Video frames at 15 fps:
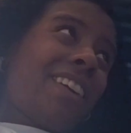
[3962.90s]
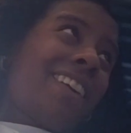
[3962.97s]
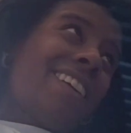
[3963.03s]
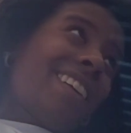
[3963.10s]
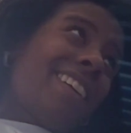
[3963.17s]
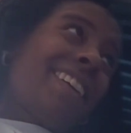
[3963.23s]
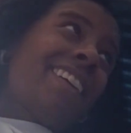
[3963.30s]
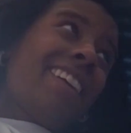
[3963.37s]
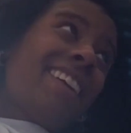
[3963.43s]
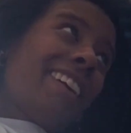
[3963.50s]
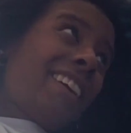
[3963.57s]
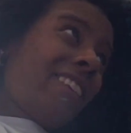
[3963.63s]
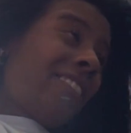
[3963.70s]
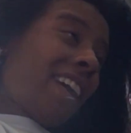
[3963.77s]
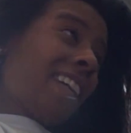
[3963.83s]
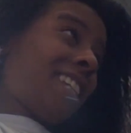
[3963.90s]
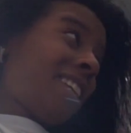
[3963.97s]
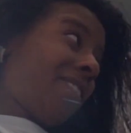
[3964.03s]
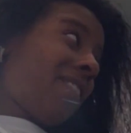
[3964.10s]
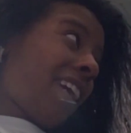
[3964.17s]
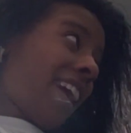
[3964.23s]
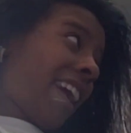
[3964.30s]
face to face,
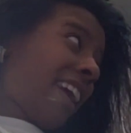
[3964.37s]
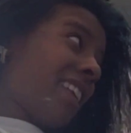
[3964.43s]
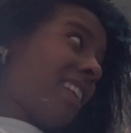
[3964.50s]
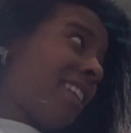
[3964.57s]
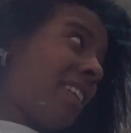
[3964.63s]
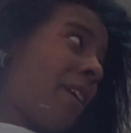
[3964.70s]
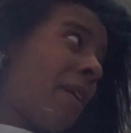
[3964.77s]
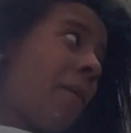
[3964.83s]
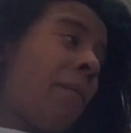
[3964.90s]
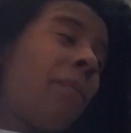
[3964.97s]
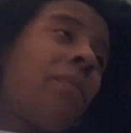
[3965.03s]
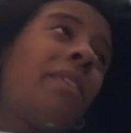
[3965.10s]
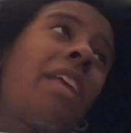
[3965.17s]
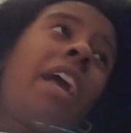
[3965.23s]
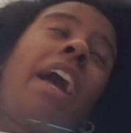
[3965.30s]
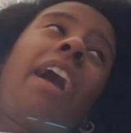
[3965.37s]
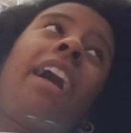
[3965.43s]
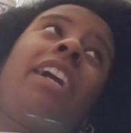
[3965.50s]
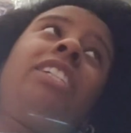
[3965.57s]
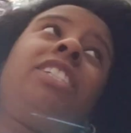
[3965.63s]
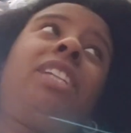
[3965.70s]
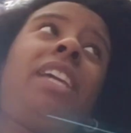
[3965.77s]
because she had to
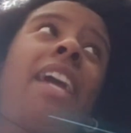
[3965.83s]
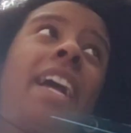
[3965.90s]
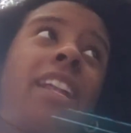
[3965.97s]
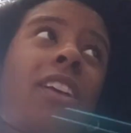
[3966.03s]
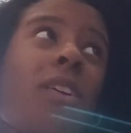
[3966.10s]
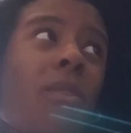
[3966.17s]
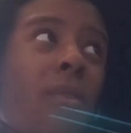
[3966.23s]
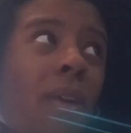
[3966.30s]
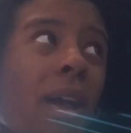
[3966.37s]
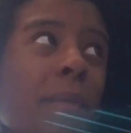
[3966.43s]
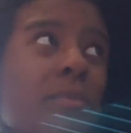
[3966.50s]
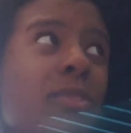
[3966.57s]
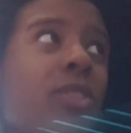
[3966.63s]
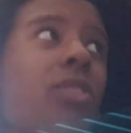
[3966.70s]
go up to